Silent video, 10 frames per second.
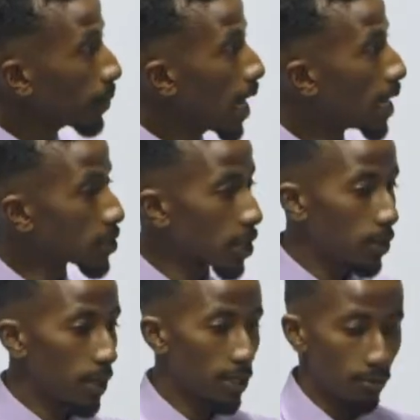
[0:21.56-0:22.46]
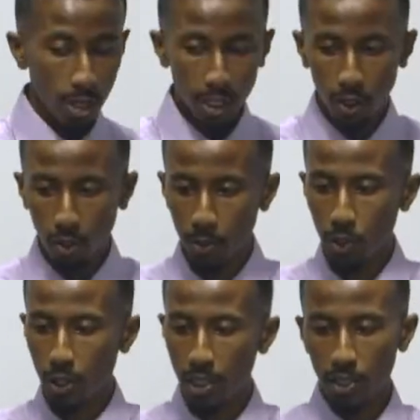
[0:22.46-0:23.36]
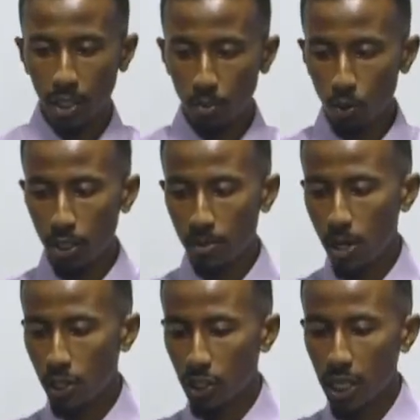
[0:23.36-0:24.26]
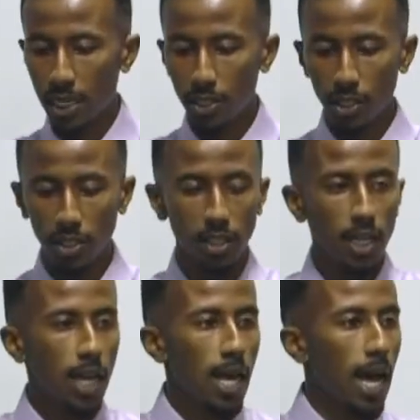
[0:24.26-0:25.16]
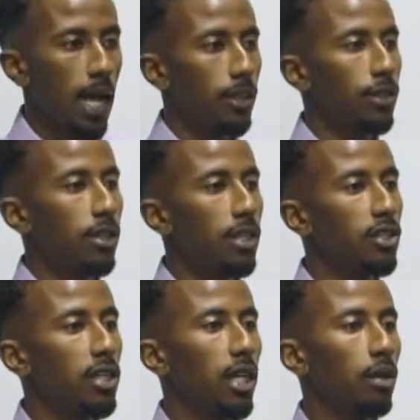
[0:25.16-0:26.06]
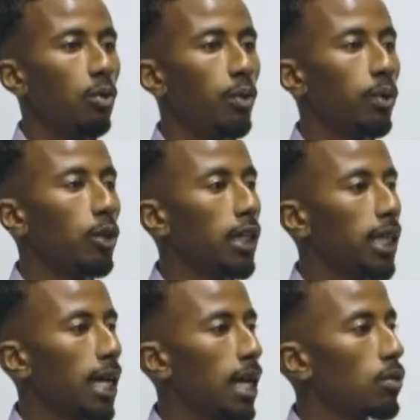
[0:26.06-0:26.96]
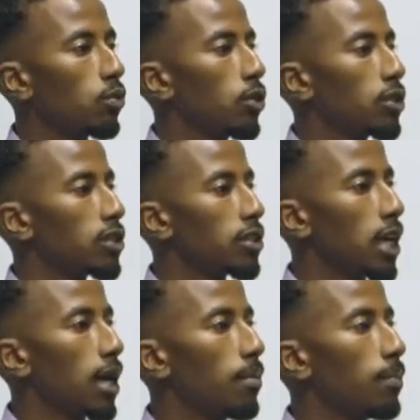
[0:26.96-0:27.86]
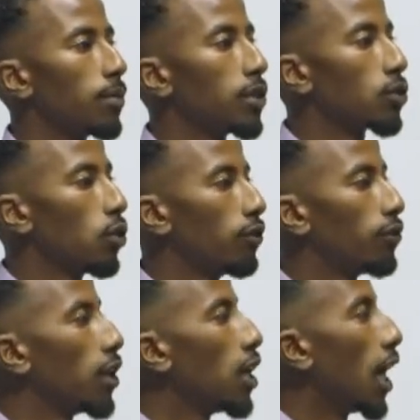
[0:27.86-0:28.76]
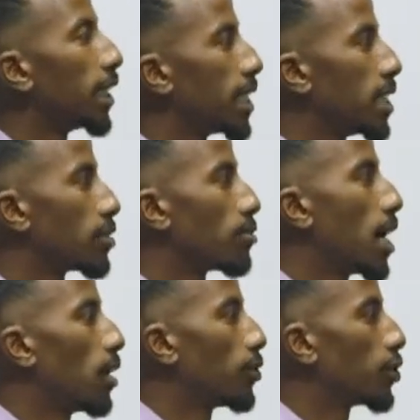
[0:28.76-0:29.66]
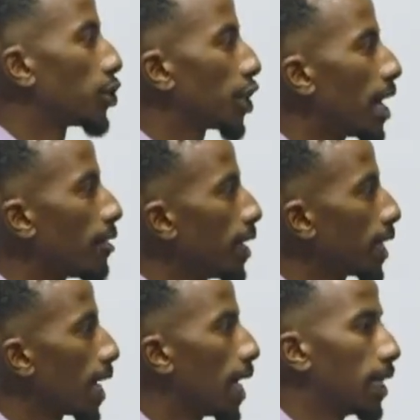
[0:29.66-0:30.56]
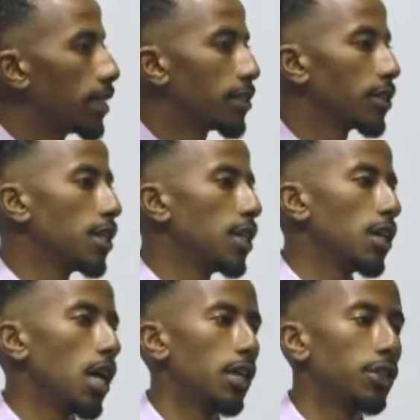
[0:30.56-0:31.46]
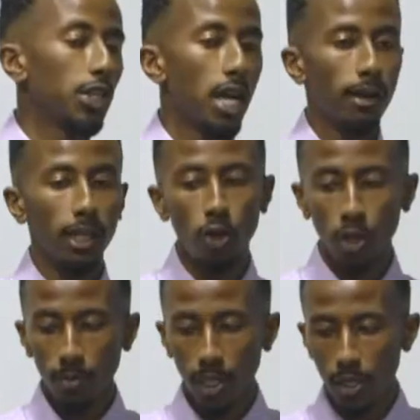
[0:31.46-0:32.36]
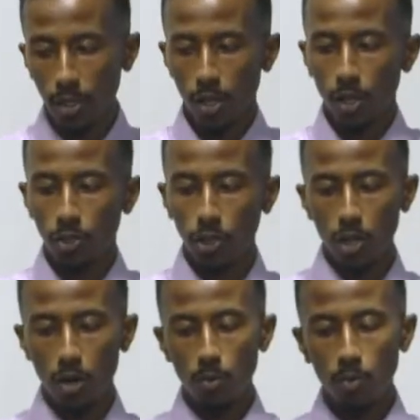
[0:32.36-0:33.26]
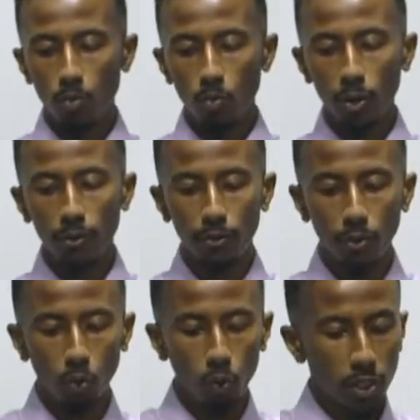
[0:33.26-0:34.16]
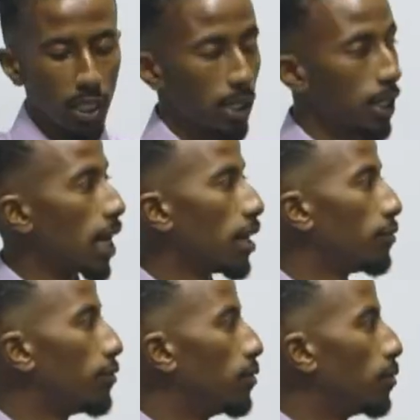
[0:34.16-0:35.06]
and so it's a really good opportunity to explore these emerging challenges. And this year, what we were looking at was um, sort of ideas around sharing and uh, sharing economy. So, you know, we've all seen the kind of